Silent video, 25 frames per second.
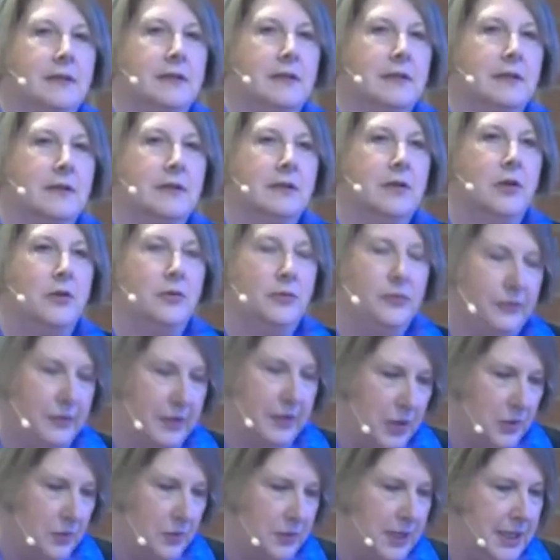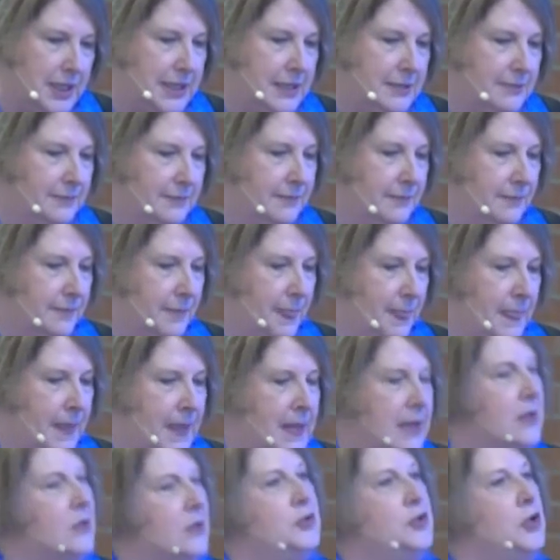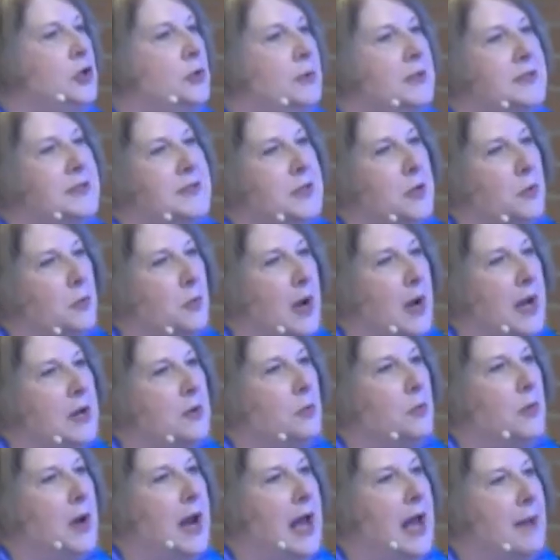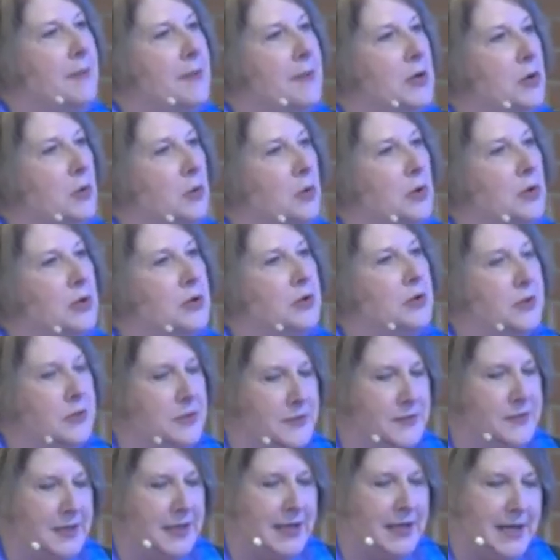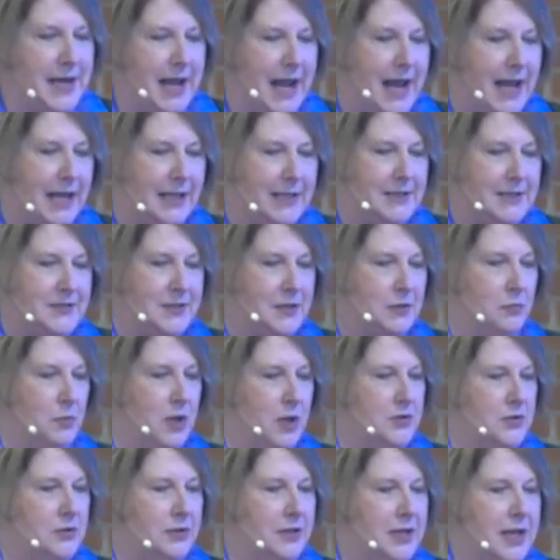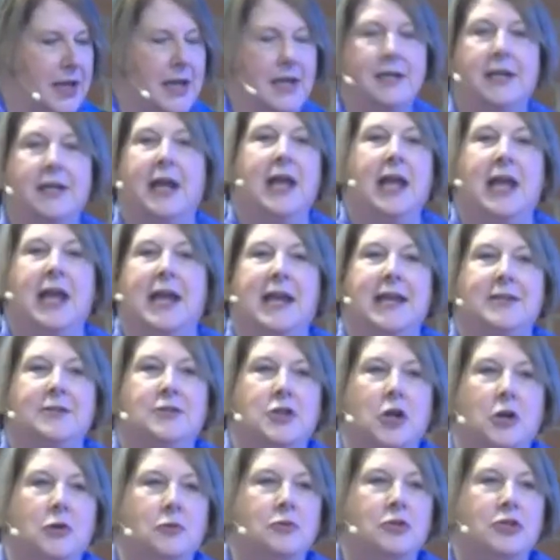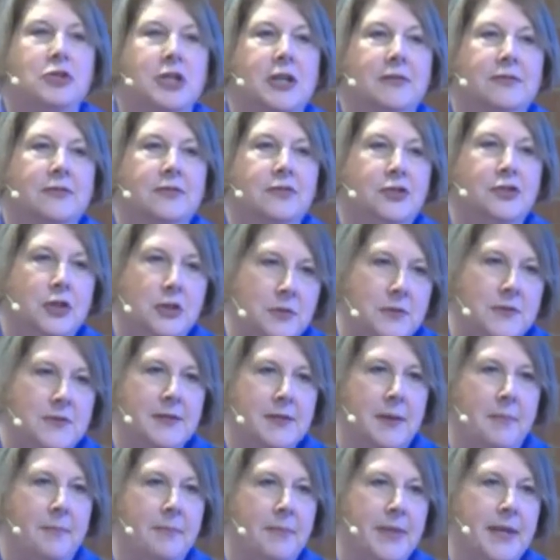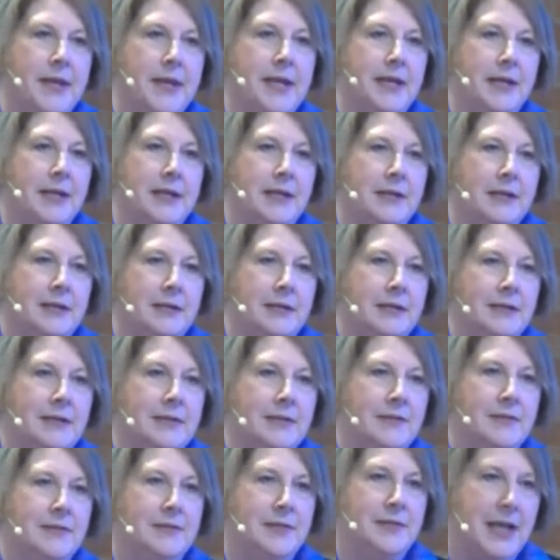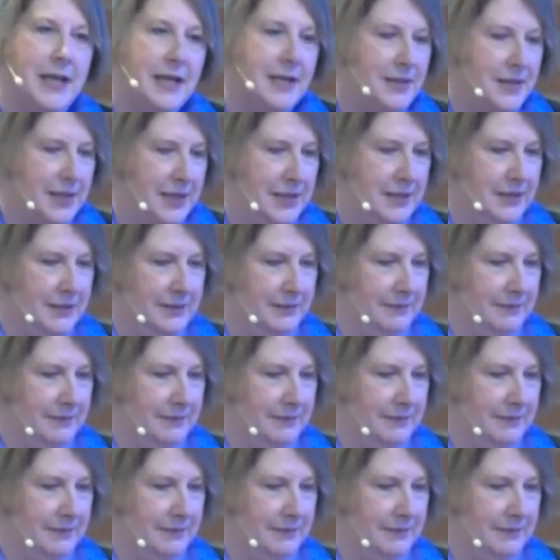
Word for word: Go slowly. Do as the white rabbit orders in Alice in Wonderland, and don't just do something, stand there.